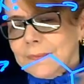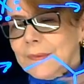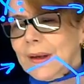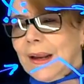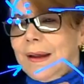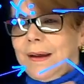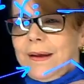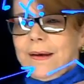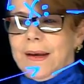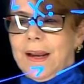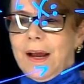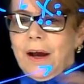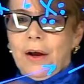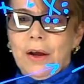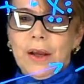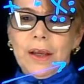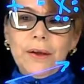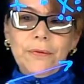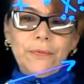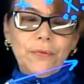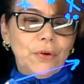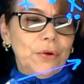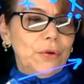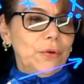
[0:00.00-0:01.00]
Now,
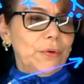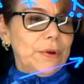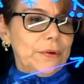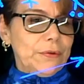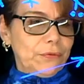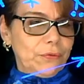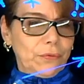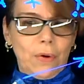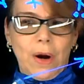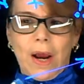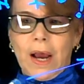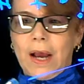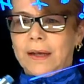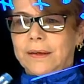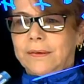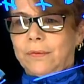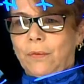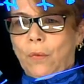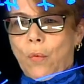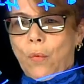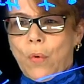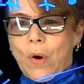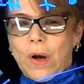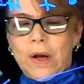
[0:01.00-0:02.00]
if you extract
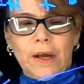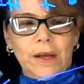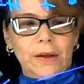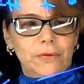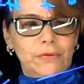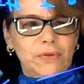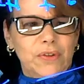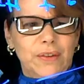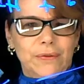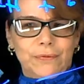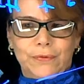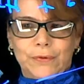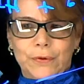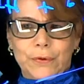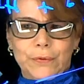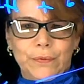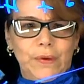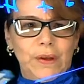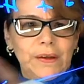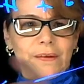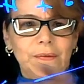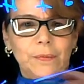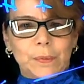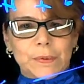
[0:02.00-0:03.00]
one hydrogen from
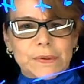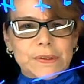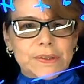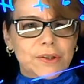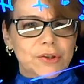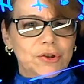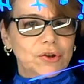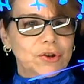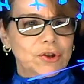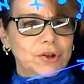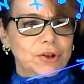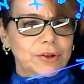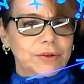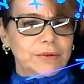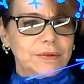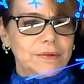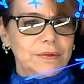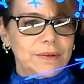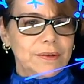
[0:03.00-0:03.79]
this position,